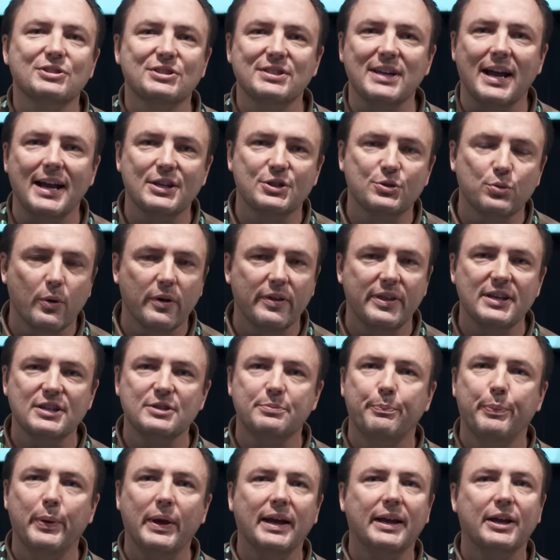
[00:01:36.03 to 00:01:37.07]
sights were these
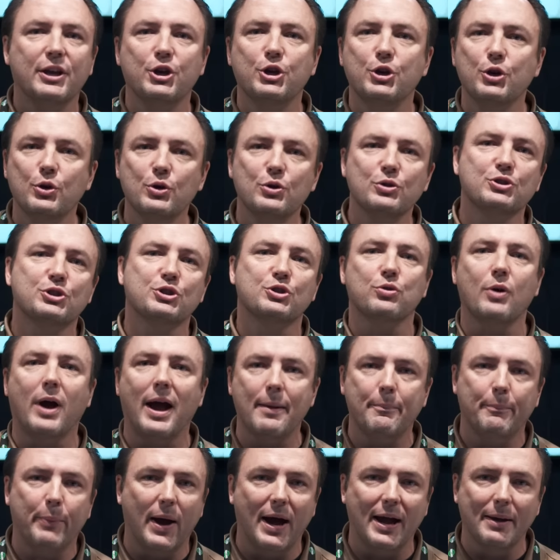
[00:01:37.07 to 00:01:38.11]
big, huge
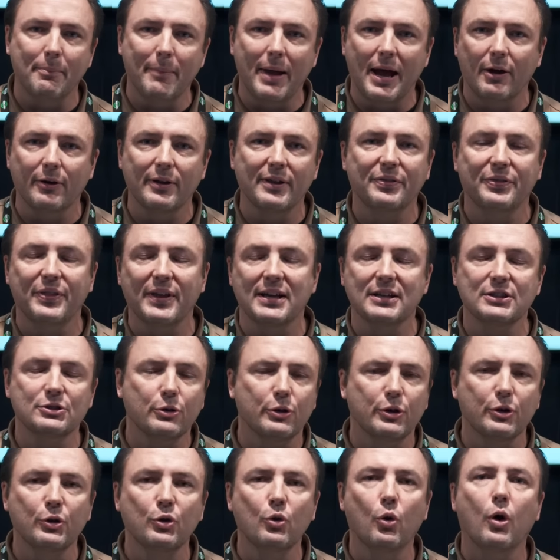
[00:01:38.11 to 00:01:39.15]
tripod mounted things, or
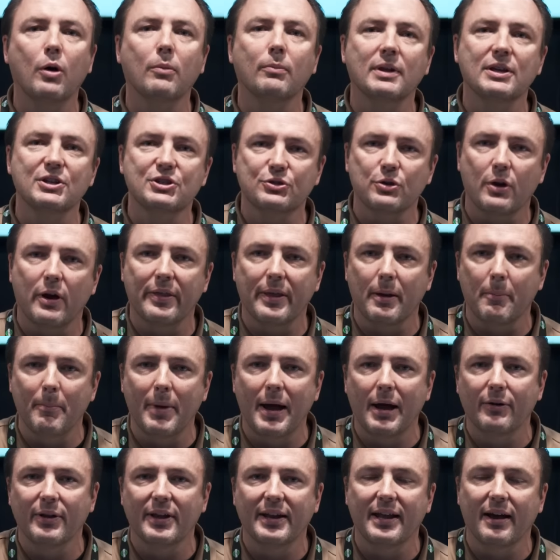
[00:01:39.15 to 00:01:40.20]
you normally saw them
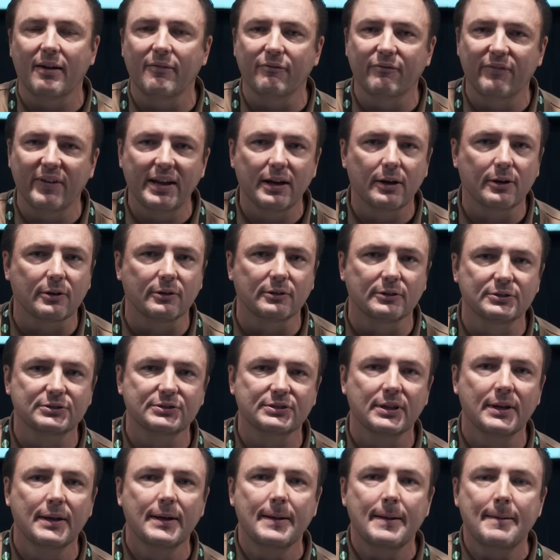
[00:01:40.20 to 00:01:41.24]
mounted on
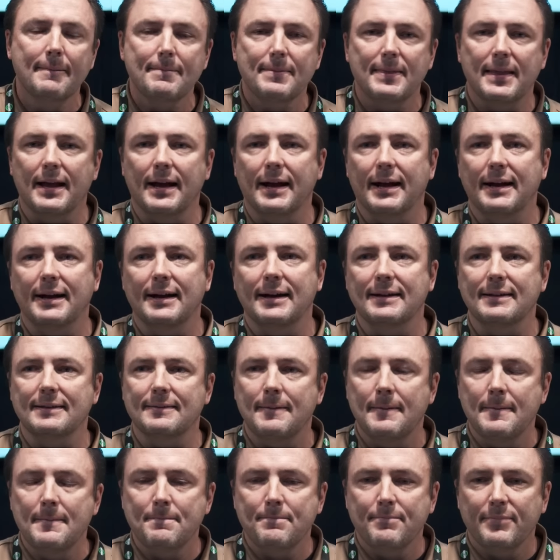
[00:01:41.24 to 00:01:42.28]
vehicles. Uh,
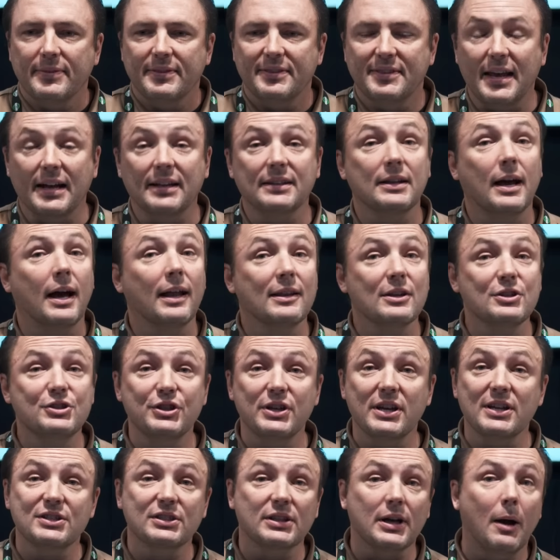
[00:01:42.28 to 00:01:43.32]

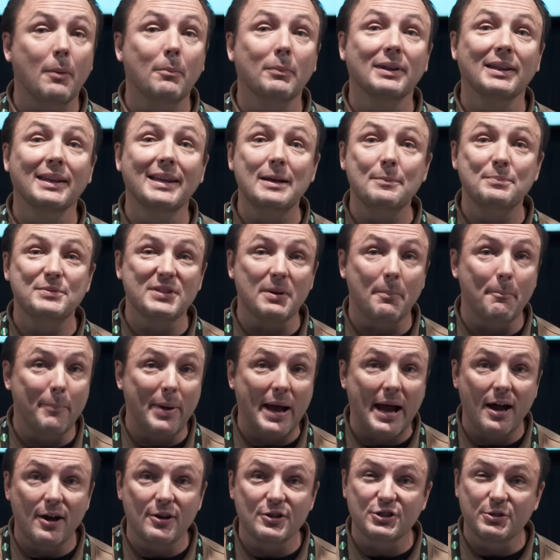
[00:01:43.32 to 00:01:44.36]
technology has come leaps and
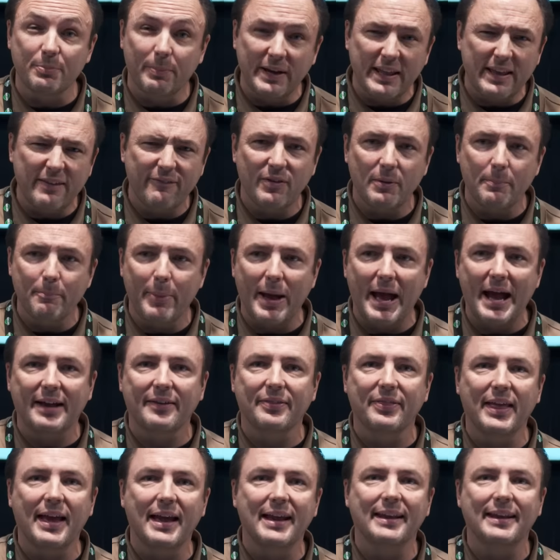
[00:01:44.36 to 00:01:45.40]
bounds, but even back
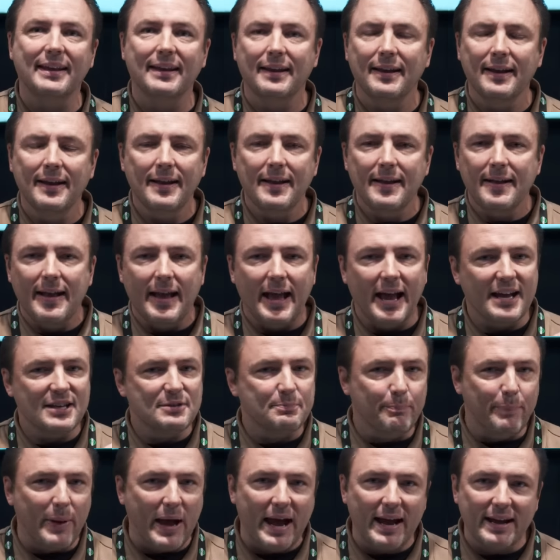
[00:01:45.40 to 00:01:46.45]
then, as
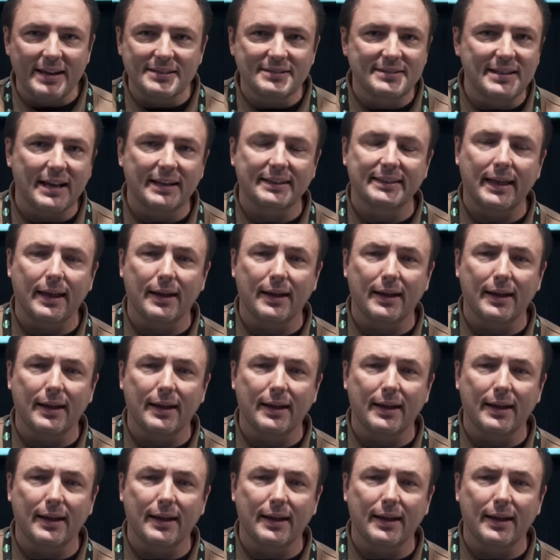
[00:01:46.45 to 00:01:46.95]
bad as that